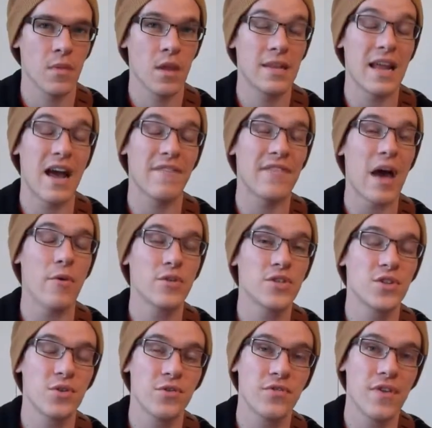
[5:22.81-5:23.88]
Now if that was
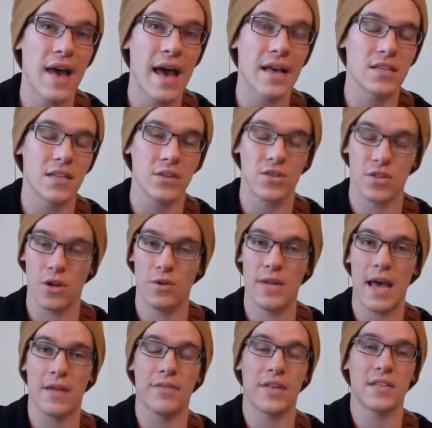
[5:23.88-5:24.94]
too fast, I'll slow
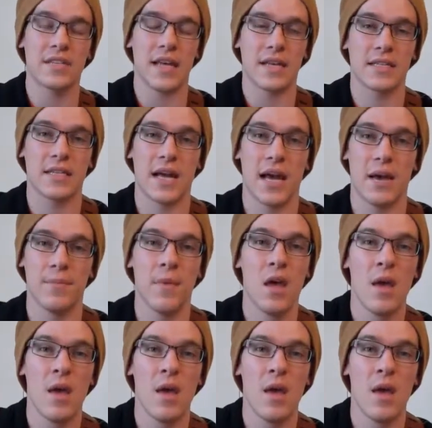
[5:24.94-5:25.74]
down this next time,